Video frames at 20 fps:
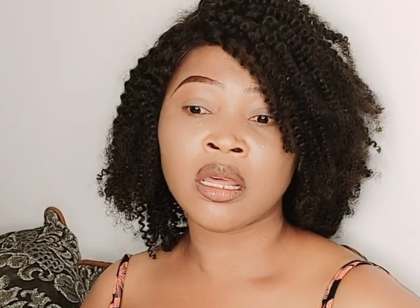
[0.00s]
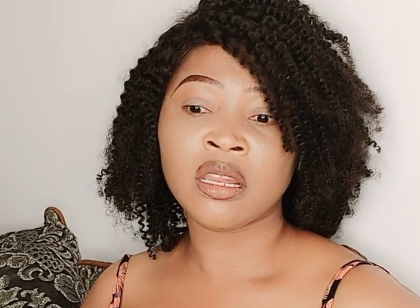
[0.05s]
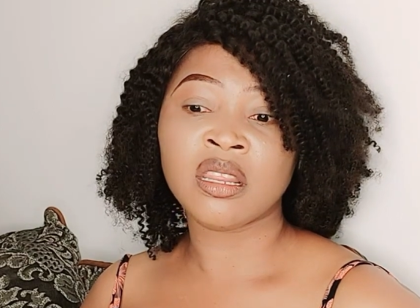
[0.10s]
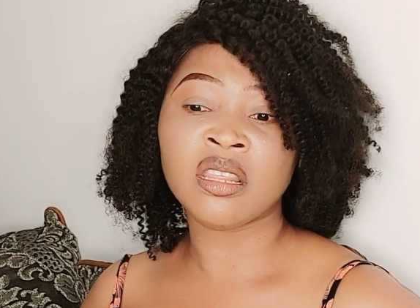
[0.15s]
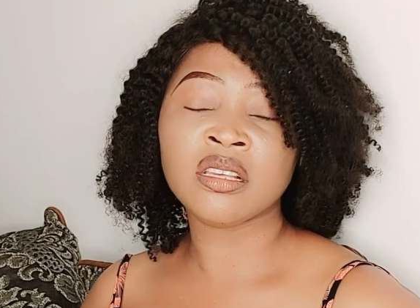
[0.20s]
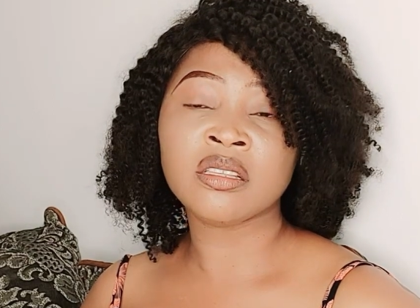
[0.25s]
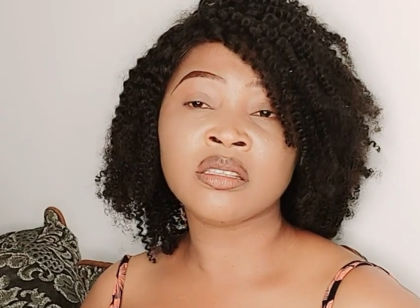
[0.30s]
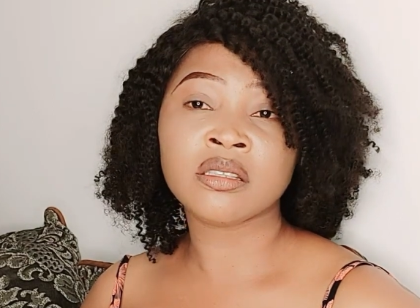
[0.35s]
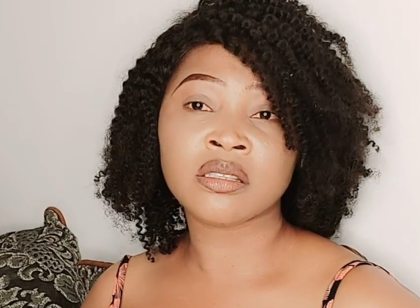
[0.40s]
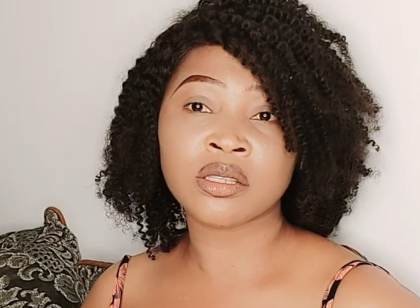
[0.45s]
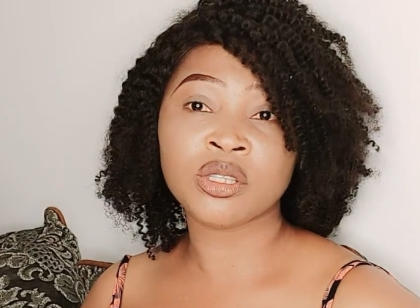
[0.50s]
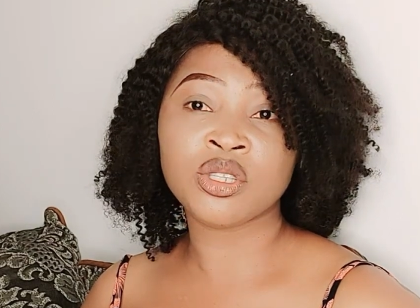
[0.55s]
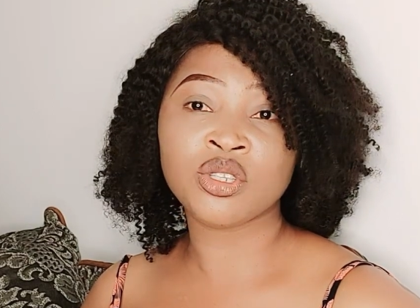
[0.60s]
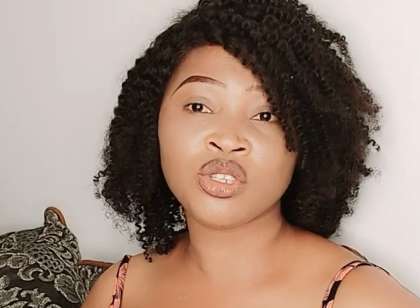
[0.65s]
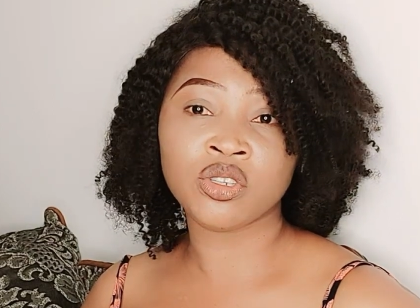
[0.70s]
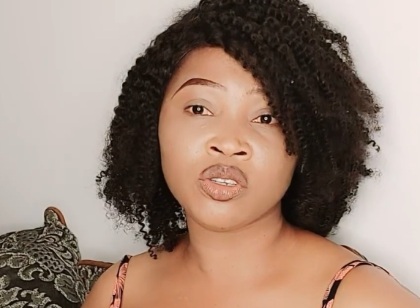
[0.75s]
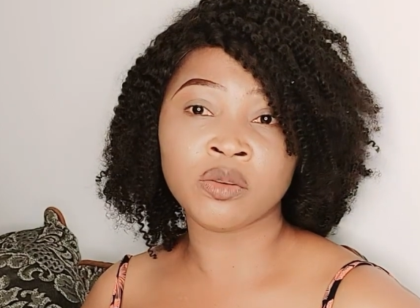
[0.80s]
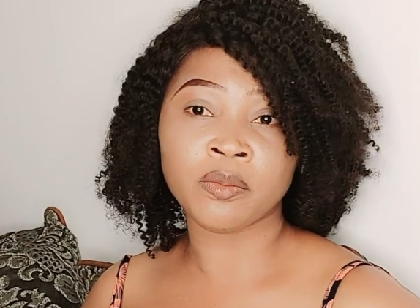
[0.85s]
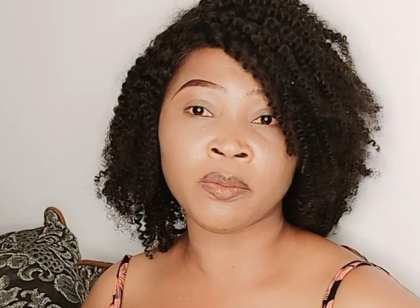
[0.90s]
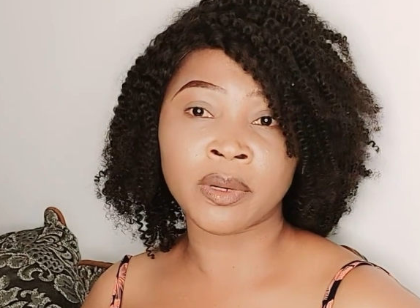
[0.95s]
this
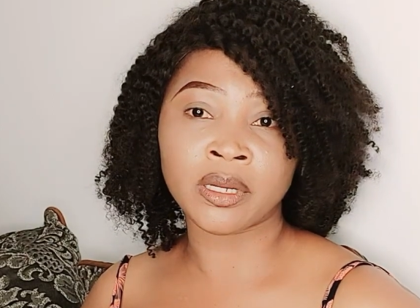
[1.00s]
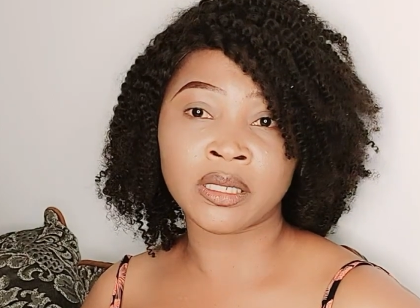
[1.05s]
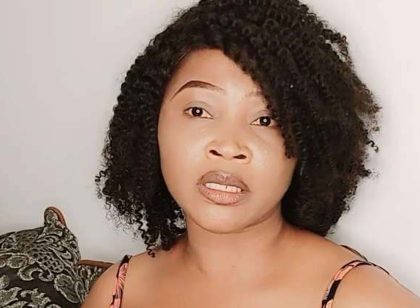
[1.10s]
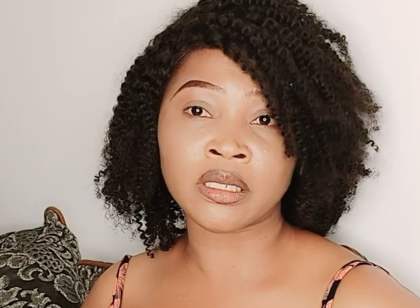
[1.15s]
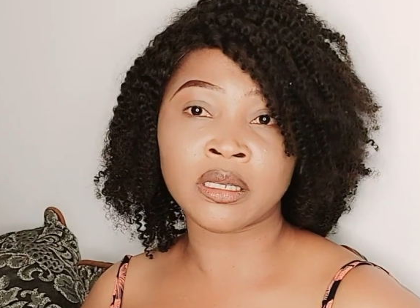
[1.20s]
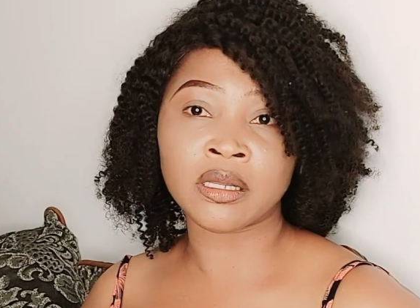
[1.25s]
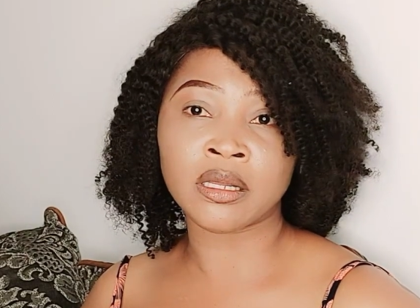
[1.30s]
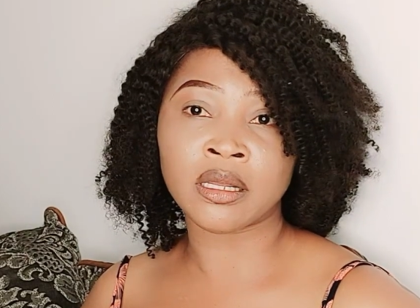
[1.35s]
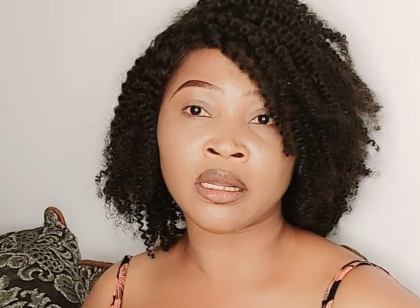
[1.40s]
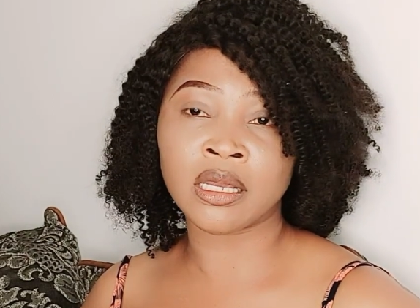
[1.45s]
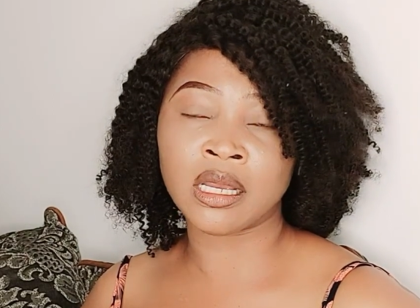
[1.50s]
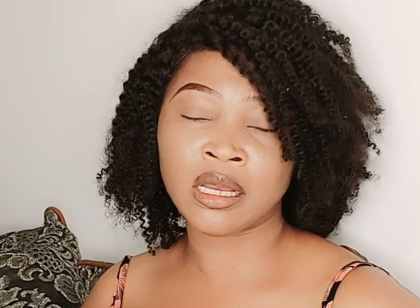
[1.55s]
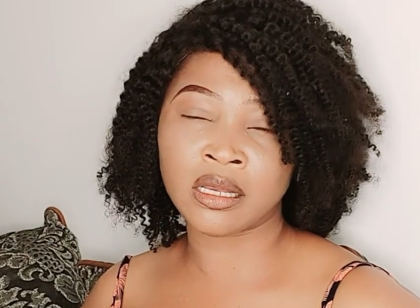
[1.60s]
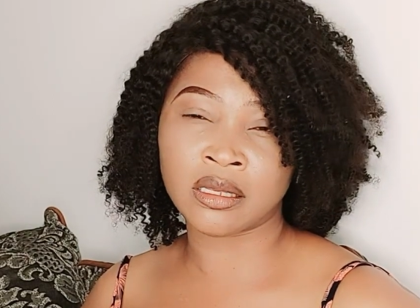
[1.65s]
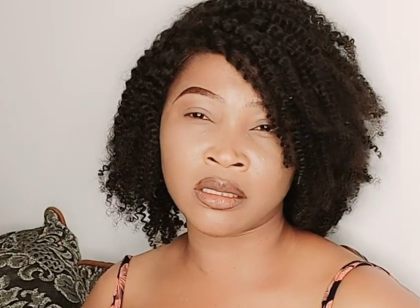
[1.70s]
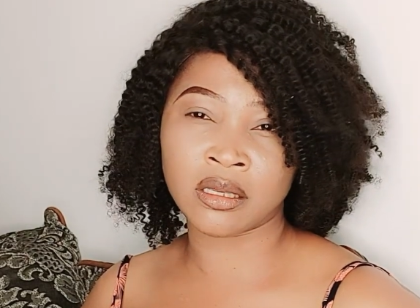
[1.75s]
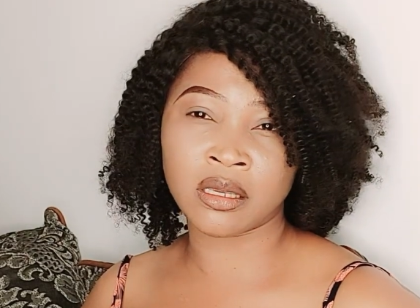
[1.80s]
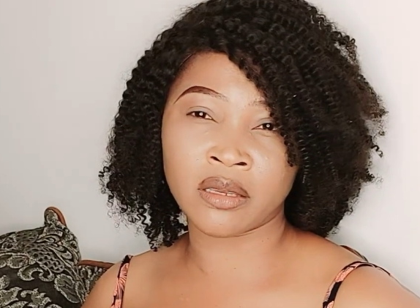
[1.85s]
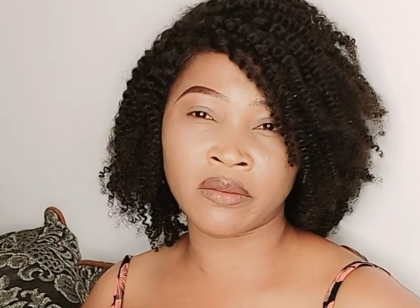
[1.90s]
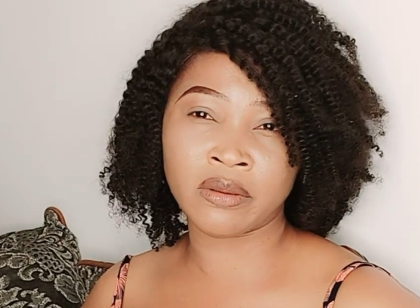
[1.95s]
tube particularly
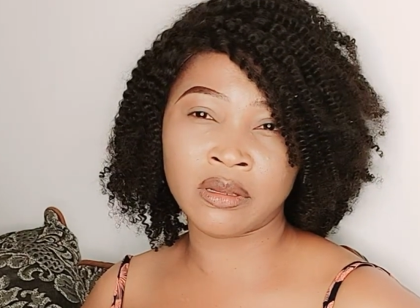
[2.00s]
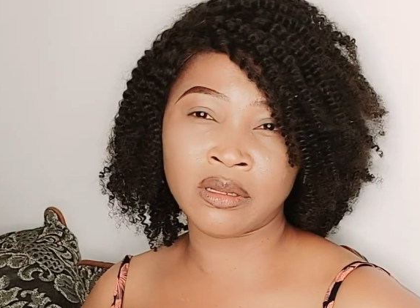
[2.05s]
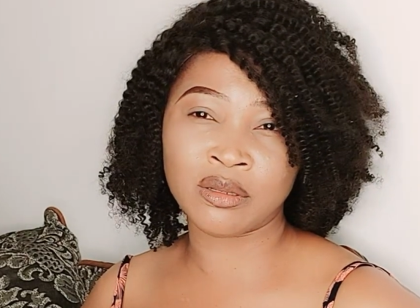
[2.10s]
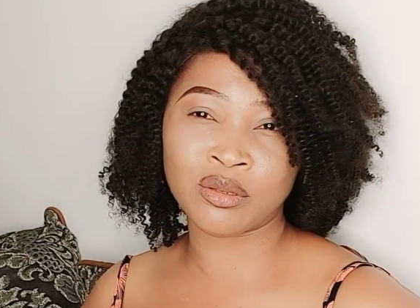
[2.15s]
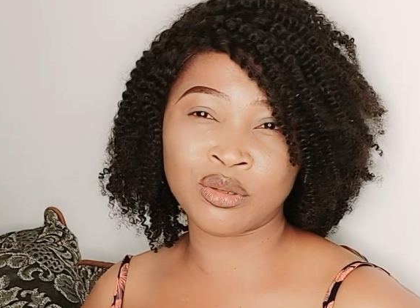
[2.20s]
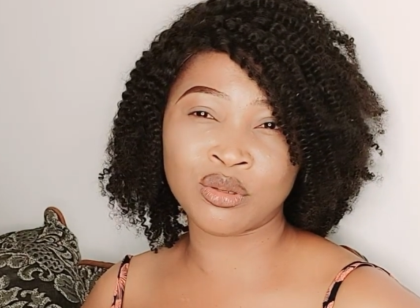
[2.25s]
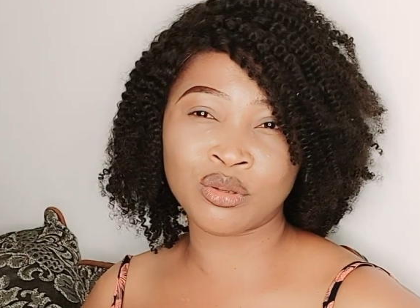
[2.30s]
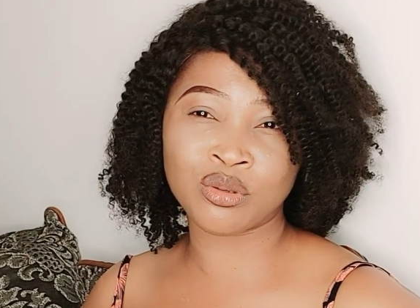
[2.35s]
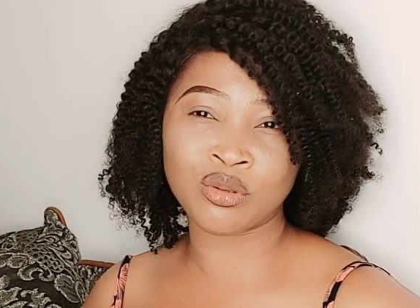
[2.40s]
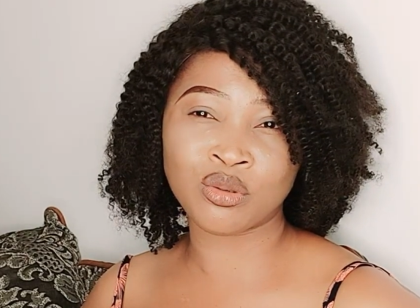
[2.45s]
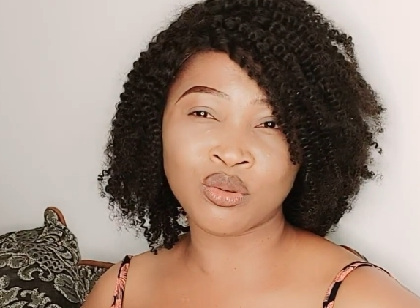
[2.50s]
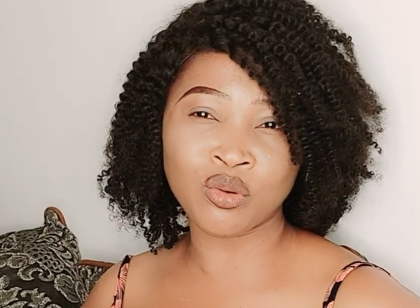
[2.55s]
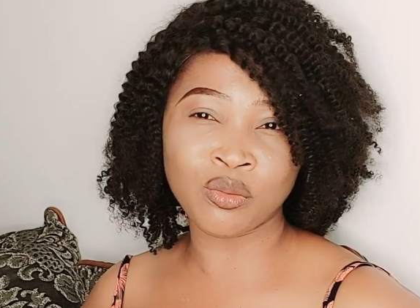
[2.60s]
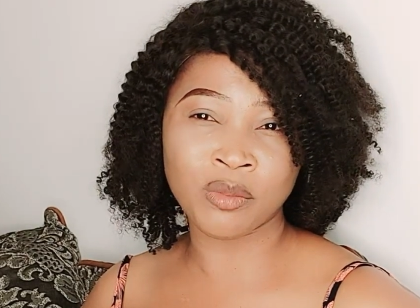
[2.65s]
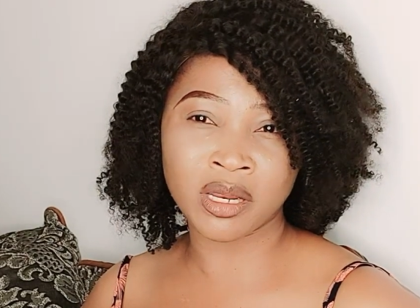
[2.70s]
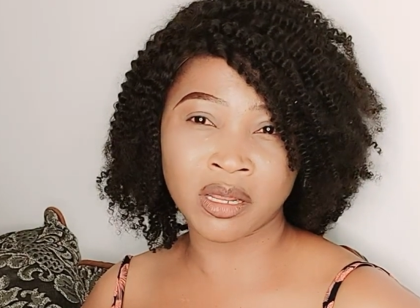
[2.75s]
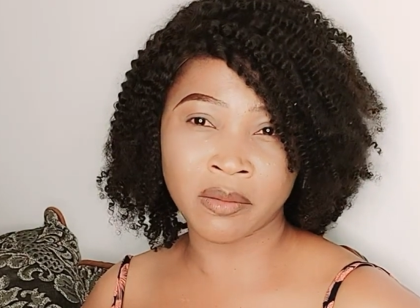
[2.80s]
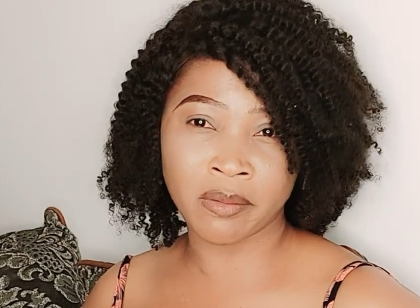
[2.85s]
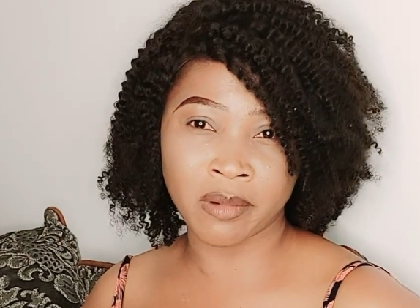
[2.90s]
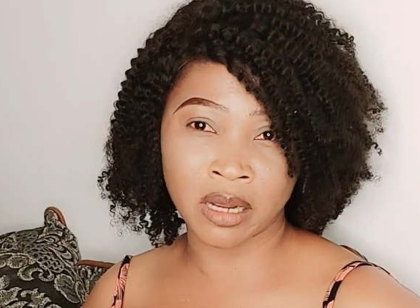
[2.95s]
has given so
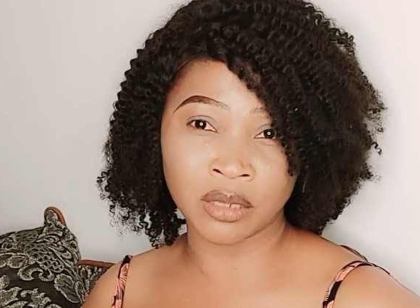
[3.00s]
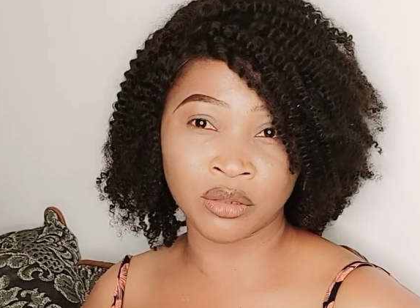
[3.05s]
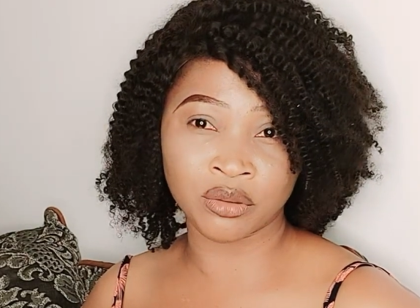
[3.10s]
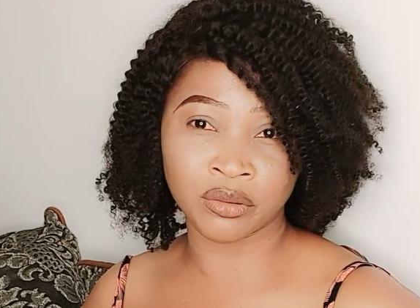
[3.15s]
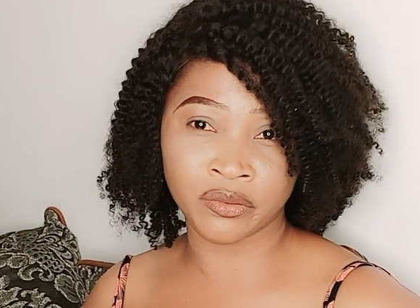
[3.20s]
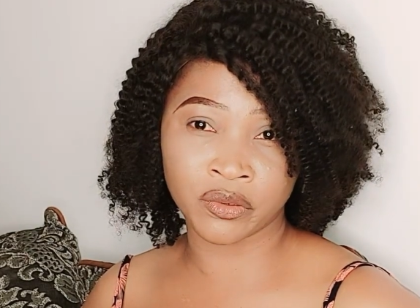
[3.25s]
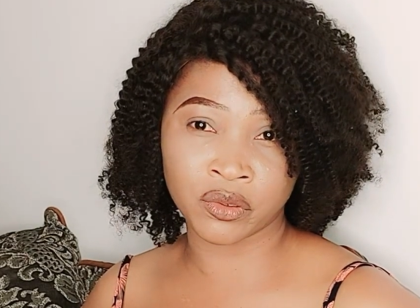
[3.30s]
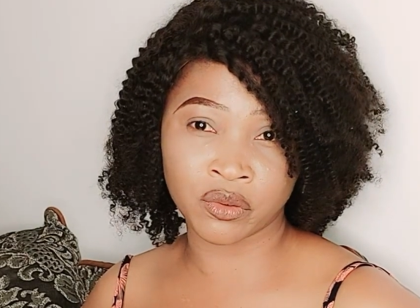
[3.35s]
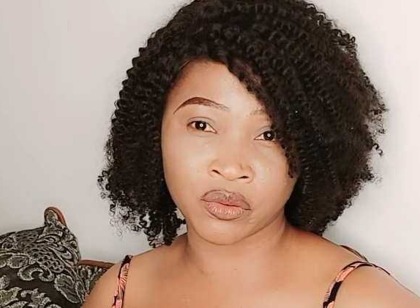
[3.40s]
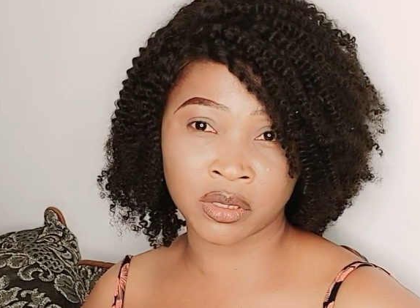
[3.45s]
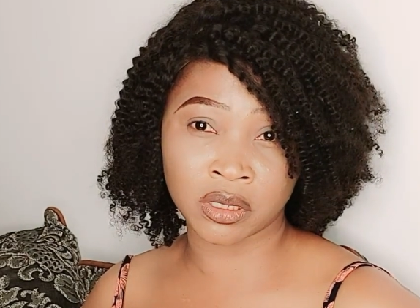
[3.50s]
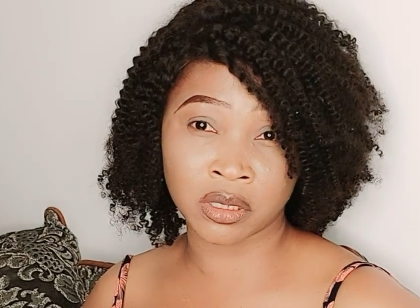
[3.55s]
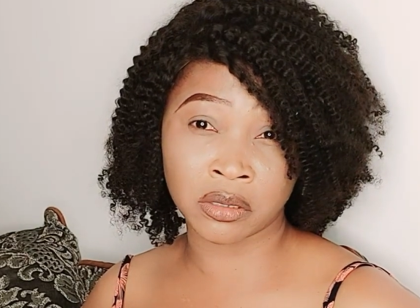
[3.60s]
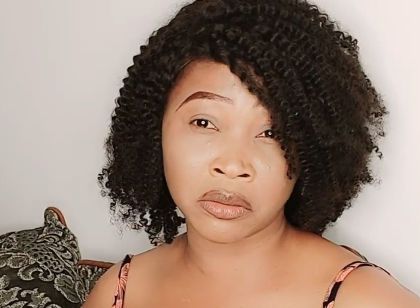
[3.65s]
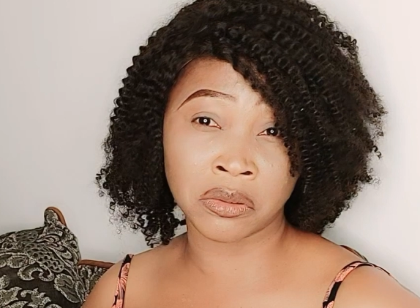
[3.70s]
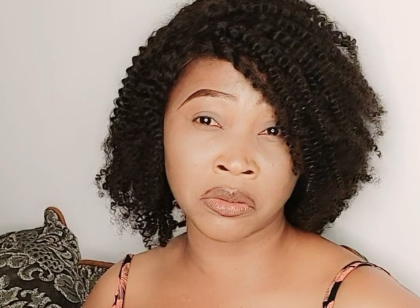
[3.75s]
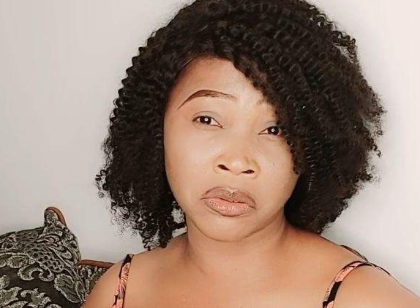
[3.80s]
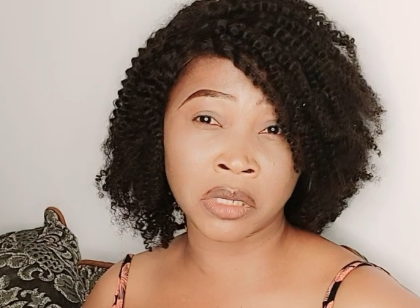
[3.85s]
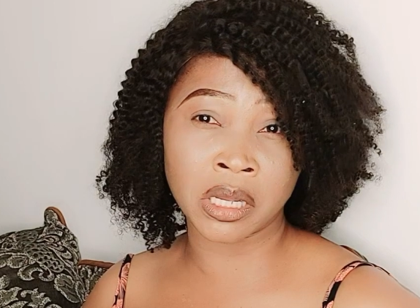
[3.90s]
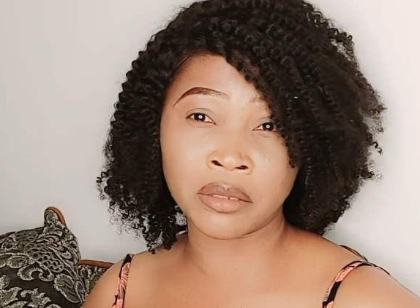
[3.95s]
many bad reviews and good.